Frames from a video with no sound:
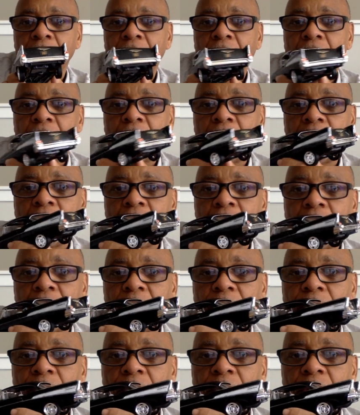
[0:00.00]
I
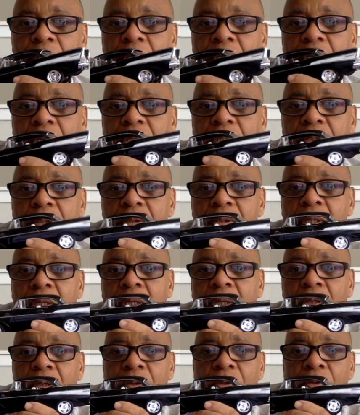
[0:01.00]
guess
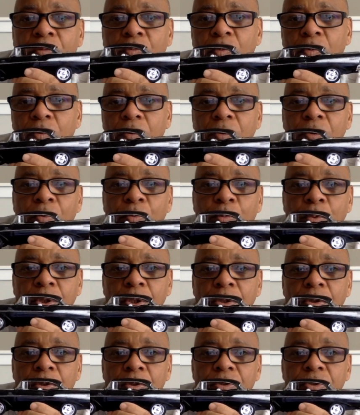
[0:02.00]
the
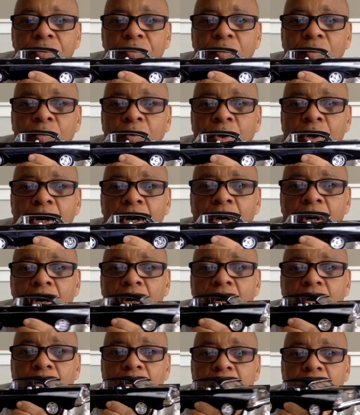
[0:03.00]
wheels were
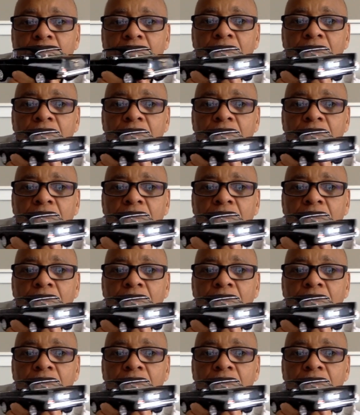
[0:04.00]
all